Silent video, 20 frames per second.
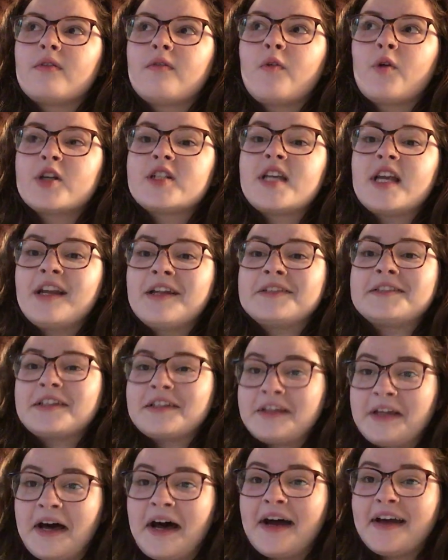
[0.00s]
14 is a
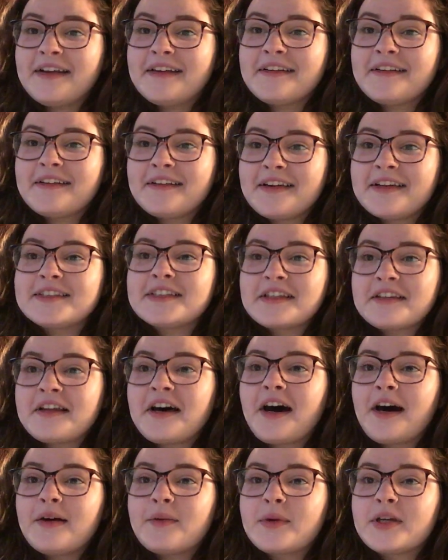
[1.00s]
lot. It's a
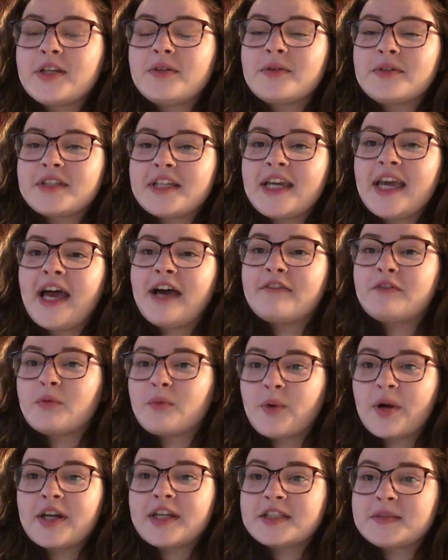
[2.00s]
lot when you only have
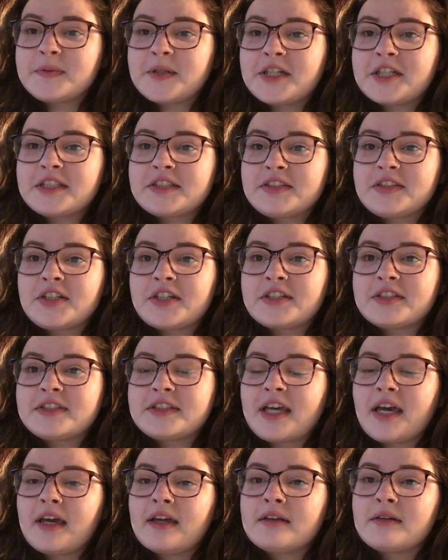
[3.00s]
one experienced
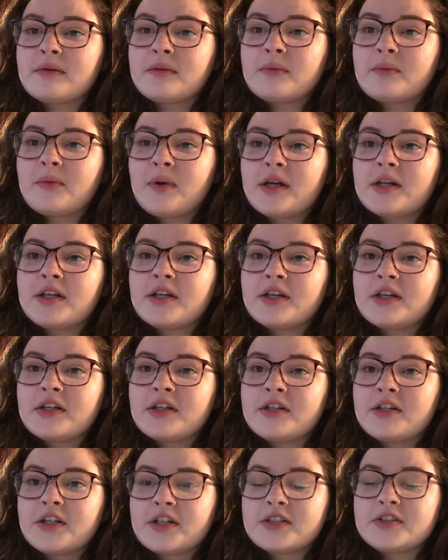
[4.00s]
nurse and one
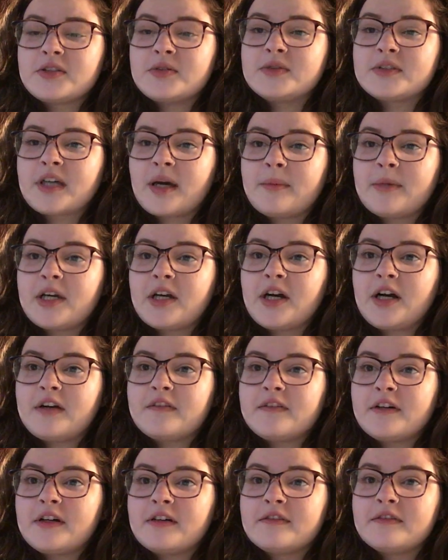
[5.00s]
nurse who's coming
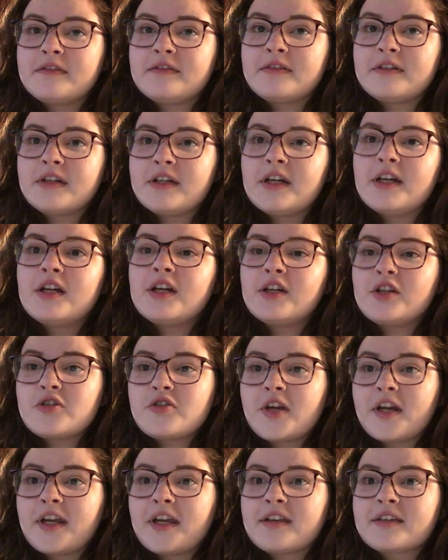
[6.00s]
off of
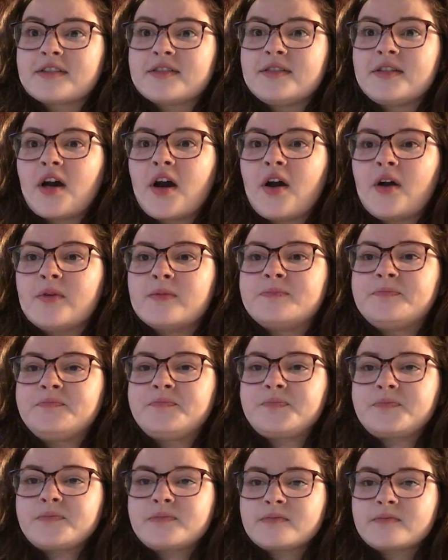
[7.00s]
training. So
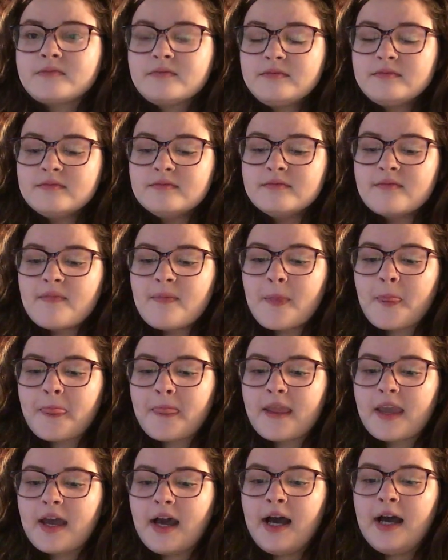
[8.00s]

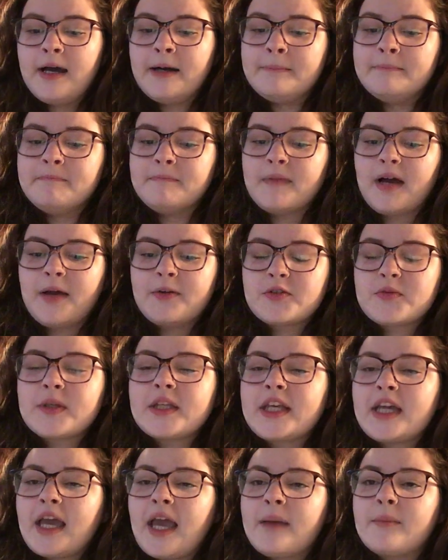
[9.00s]
I was
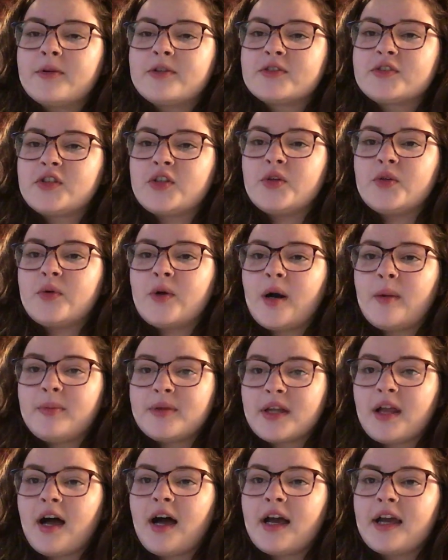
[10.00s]
really able to
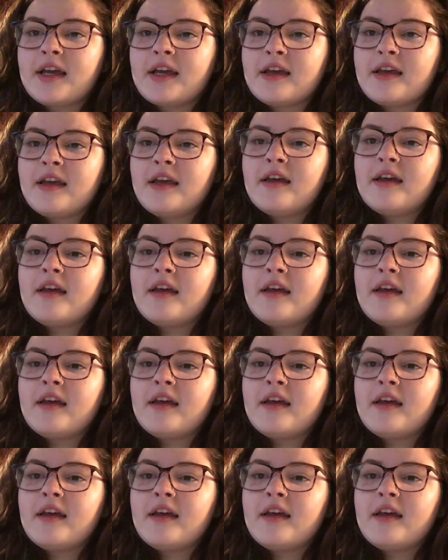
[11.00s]
apply